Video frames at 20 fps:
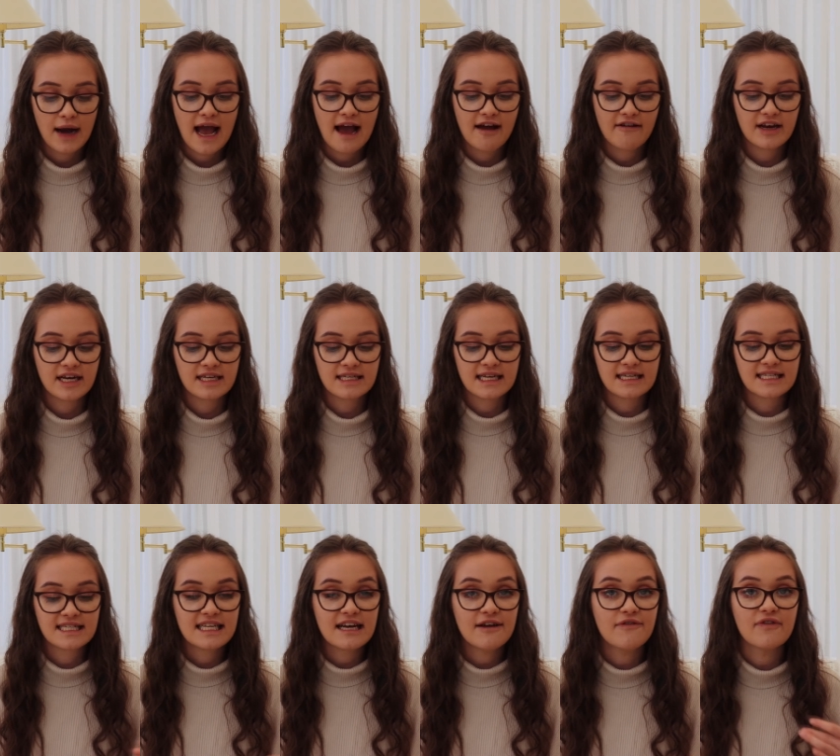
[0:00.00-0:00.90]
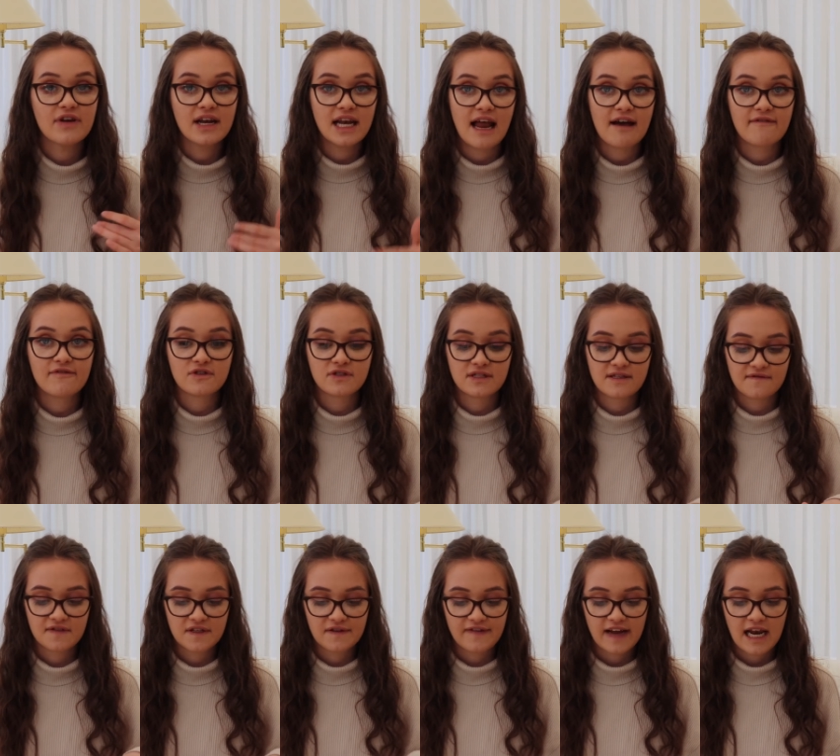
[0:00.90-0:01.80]
areas at different levels
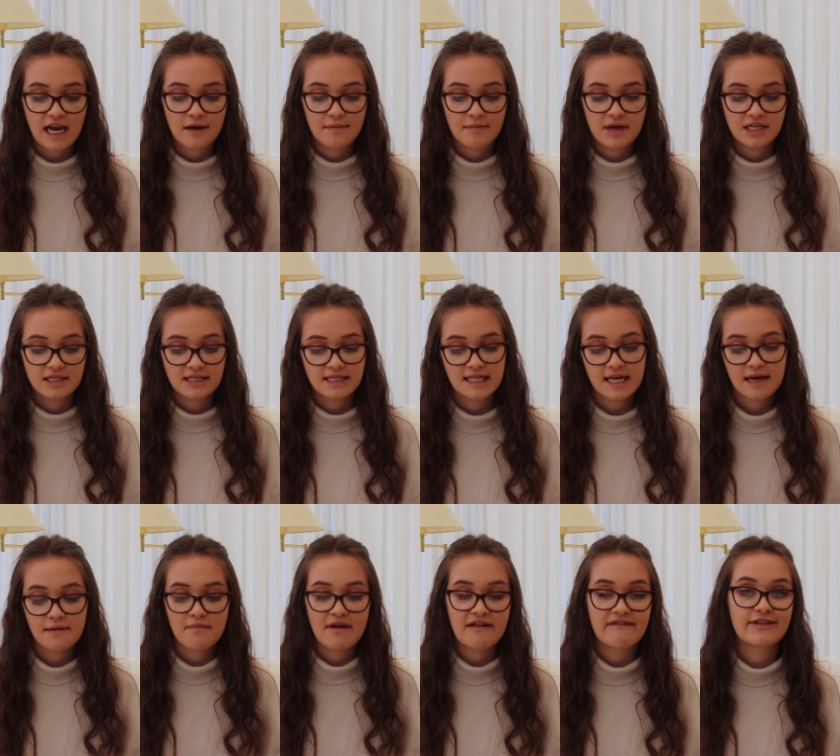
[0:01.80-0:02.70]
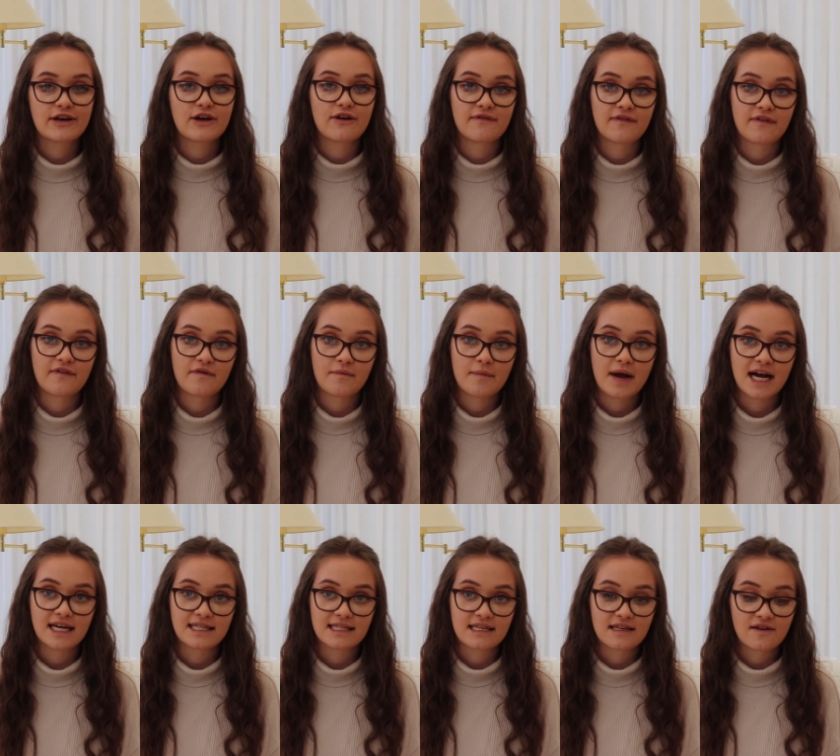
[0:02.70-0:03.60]
of development may recover from a
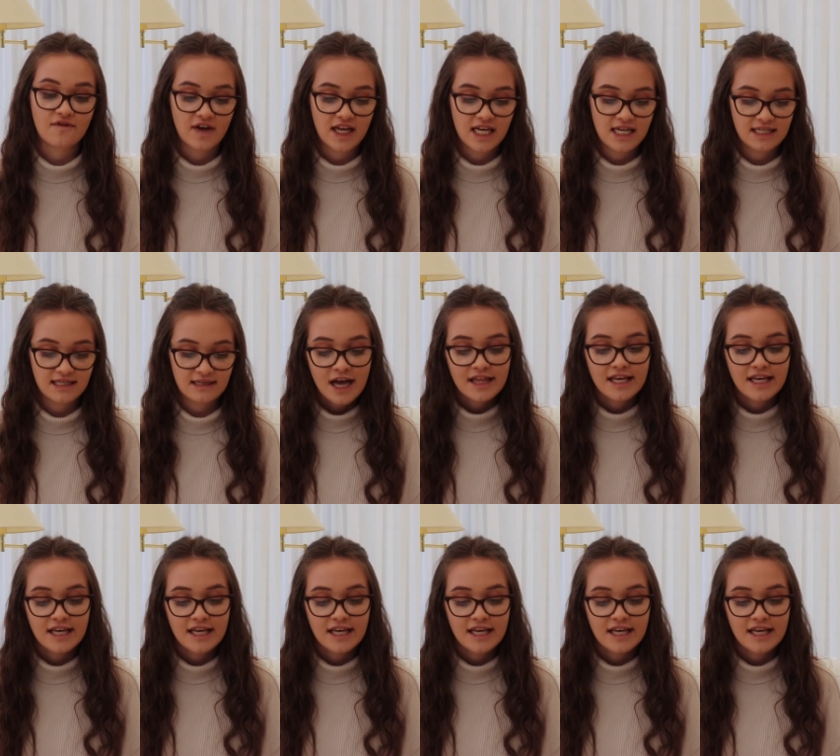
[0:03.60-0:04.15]
hazard event.